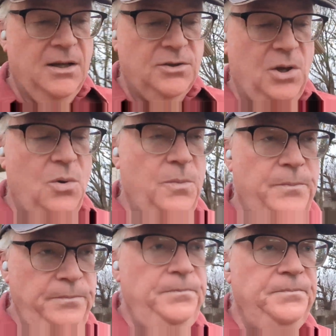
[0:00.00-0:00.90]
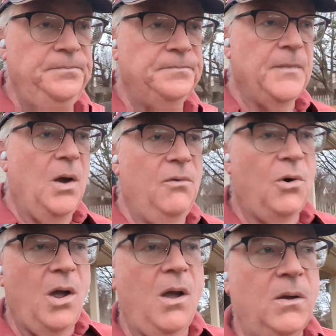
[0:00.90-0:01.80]
So
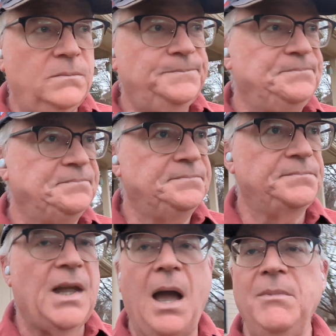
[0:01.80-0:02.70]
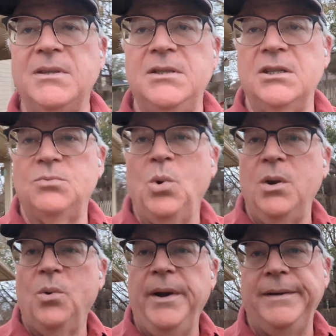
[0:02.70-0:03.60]
overall, comments just
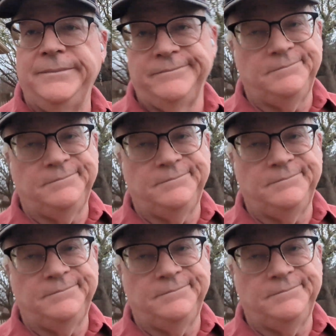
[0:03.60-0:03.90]
went away.